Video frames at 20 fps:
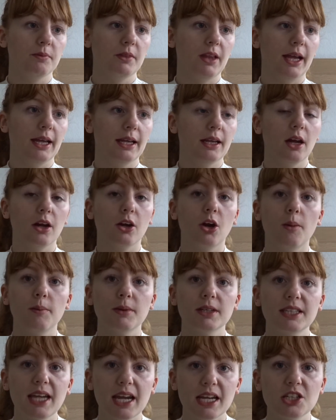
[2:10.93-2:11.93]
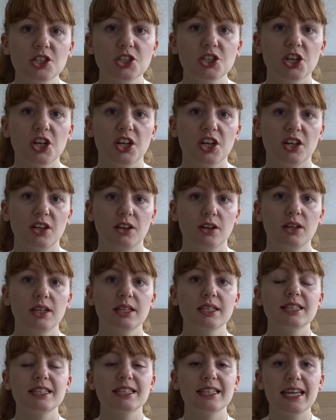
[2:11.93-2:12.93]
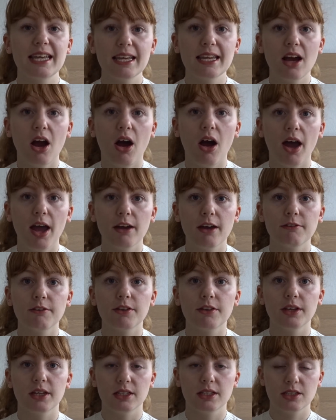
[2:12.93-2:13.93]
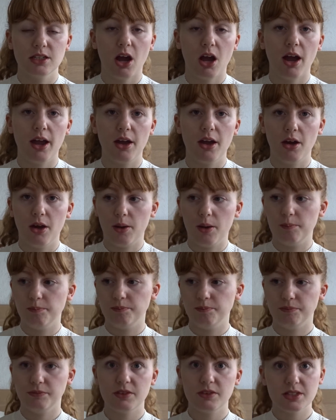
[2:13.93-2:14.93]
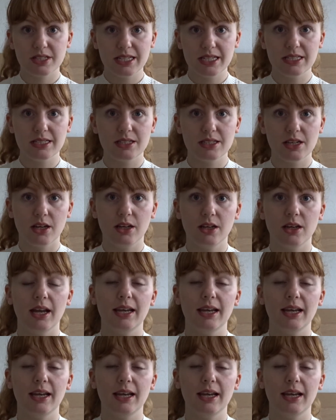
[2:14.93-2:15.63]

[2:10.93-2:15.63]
like accommodation, ski hire for the entire season,